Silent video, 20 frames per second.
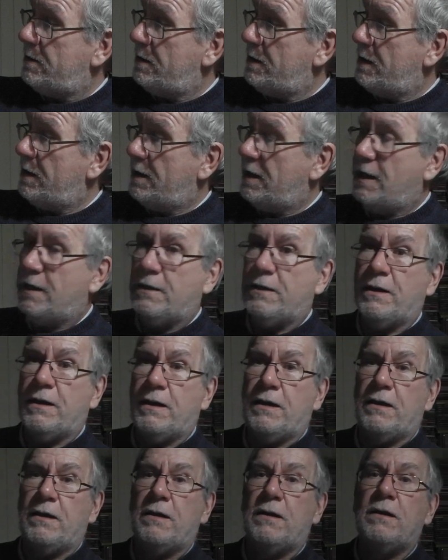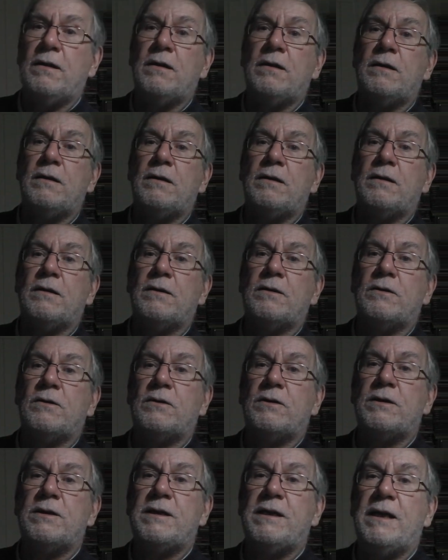you get the sort of
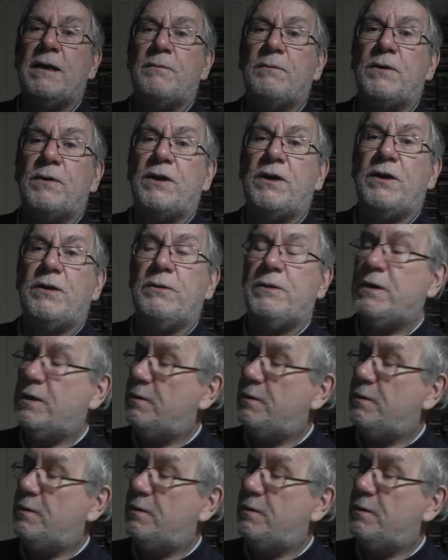TMQ in the